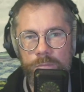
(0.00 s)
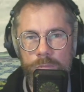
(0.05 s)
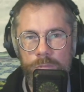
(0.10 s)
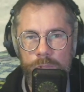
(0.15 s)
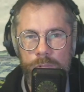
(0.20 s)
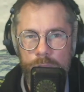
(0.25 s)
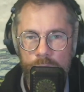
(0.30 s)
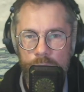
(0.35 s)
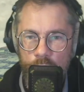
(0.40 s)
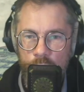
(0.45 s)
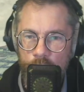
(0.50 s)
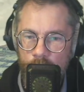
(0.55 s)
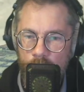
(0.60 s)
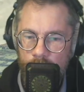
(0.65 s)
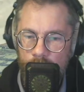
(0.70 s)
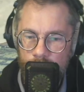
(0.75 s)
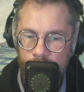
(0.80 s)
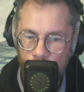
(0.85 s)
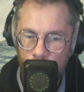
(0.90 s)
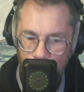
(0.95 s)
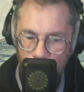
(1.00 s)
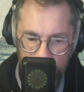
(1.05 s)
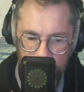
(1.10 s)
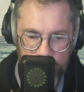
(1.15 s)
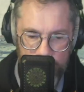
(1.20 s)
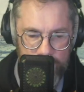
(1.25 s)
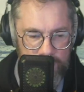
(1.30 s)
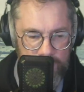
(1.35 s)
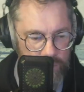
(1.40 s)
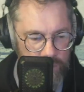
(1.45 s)
You have opened
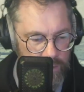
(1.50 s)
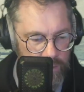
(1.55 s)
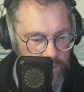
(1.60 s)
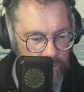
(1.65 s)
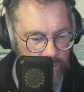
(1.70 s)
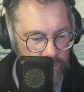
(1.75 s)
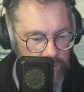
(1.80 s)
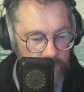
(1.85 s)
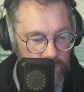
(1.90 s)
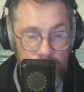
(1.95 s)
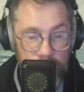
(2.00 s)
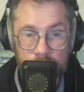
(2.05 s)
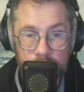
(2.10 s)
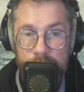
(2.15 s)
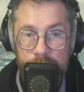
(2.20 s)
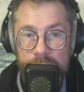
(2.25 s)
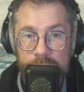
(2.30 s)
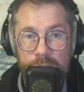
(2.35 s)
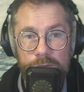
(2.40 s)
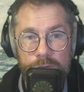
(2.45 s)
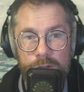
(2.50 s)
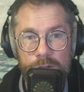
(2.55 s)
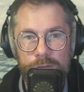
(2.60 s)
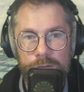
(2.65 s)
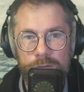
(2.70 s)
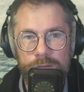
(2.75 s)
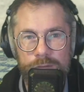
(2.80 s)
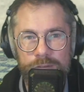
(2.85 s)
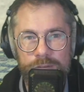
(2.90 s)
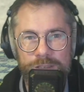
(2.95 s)
the door for the devil.
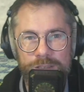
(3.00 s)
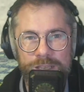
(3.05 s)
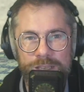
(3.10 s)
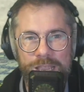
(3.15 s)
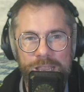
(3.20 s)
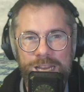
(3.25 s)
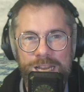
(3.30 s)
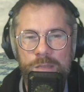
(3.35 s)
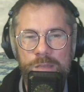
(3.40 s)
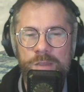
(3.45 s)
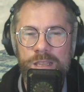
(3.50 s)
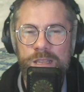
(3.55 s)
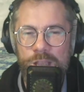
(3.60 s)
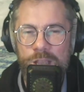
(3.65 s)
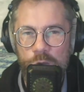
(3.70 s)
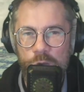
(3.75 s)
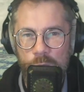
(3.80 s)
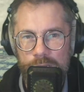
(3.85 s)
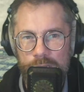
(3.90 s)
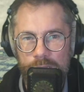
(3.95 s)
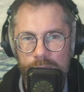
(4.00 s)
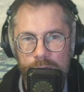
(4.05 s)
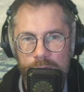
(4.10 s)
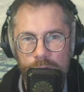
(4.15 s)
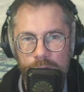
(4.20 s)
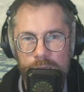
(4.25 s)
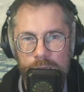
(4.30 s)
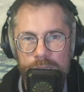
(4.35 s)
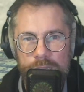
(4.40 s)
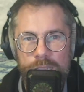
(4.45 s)
And I mean that quite
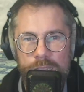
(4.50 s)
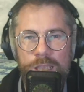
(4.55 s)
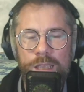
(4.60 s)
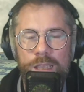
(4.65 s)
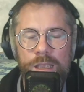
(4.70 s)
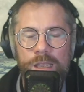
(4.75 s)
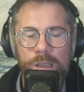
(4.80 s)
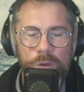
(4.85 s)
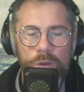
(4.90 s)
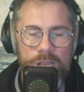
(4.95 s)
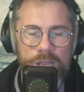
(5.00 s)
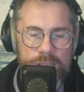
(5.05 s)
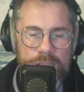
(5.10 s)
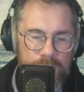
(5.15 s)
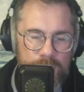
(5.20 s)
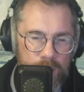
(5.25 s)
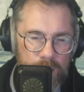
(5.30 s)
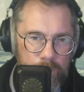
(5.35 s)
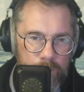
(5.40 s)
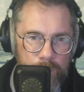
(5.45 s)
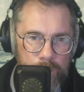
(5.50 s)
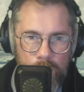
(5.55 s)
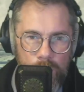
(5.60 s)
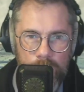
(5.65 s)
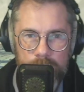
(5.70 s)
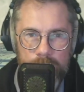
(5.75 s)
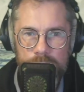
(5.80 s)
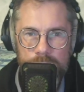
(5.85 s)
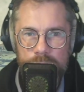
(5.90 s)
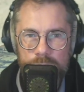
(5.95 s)
literally when I think of
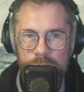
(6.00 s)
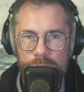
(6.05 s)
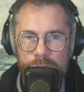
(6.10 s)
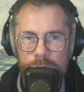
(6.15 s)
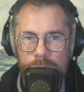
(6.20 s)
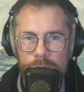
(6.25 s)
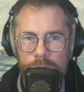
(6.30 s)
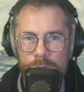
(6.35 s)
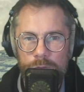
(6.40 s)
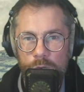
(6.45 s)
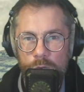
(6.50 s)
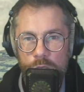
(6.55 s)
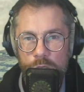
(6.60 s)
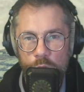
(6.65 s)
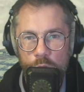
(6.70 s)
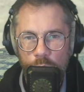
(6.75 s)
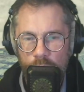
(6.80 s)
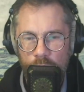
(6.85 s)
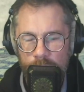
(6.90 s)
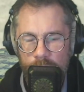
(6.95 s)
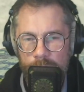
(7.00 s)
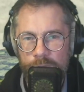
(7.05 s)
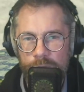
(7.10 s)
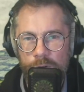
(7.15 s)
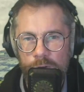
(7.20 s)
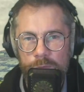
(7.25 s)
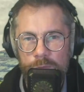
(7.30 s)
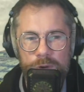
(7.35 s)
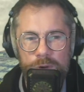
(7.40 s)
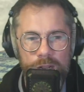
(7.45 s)
Marx. Richard
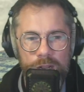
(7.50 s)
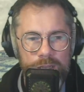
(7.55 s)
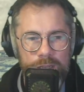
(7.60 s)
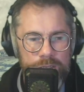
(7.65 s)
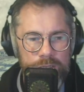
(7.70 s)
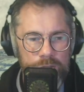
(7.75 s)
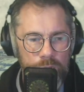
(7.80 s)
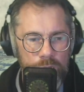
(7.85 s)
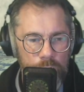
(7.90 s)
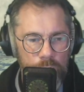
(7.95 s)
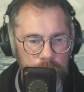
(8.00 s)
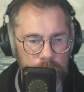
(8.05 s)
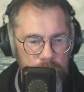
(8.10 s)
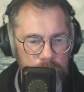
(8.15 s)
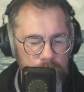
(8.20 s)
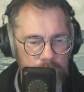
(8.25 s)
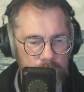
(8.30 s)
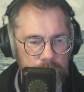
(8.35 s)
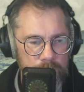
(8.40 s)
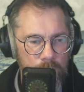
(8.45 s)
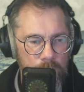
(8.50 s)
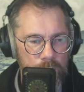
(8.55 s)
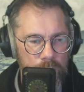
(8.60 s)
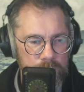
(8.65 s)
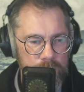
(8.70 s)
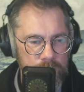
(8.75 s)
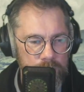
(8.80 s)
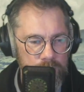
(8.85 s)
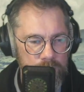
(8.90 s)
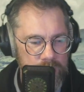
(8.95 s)
Wurmbrand wrote a book, Marx
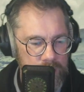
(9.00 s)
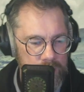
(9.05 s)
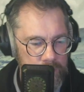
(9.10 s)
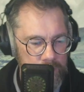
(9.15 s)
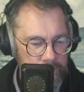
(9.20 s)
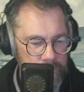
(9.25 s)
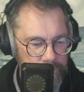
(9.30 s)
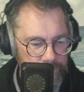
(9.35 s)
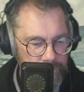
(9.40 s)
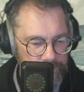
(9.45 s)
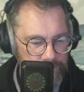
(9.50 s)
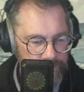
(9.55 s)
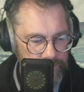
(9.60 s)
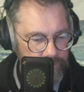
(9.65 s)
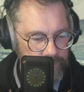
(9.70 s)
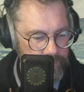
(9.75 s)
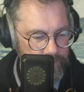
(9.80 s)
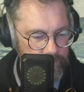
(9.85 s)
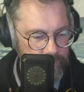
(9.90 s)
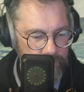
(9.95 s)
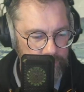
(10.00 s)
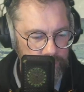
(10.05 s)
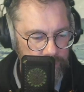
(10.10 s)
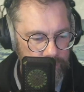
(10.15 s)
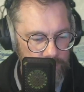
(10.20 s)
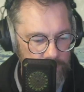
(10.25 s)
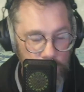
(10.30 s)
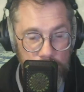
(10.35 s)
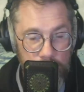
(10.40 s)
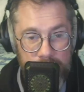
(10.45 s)
and Satan.
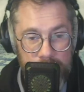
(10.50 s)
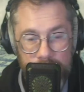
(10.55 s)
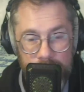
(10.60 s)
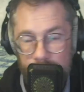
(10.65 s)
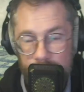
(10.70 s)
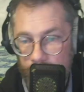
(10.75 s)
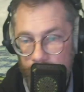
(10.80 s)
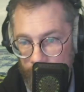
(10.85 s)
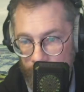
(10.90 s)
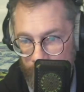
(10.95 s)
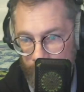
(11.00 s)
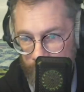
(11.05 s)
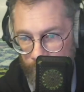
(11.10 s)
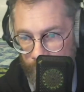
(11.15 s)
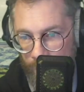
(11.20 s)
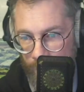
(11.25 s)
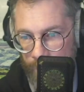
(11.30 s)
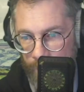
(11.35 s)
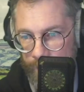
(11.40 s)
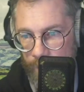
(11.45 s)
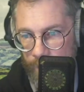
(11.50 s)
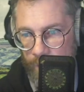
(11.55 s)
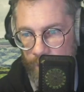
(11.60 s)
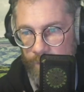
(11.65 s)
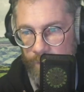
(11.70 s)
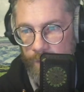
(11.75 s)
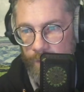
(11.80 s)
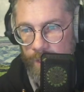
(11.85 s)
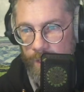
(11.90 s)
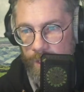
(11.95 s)
Read it. It's available
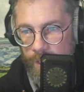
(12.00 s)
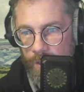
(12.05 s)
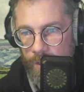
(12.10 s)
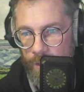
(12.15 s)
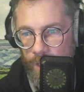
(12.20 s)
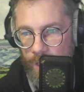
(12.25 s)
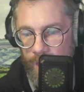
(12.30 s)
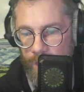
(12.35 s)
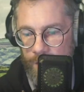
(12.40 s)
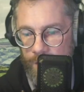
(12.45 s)
freely online.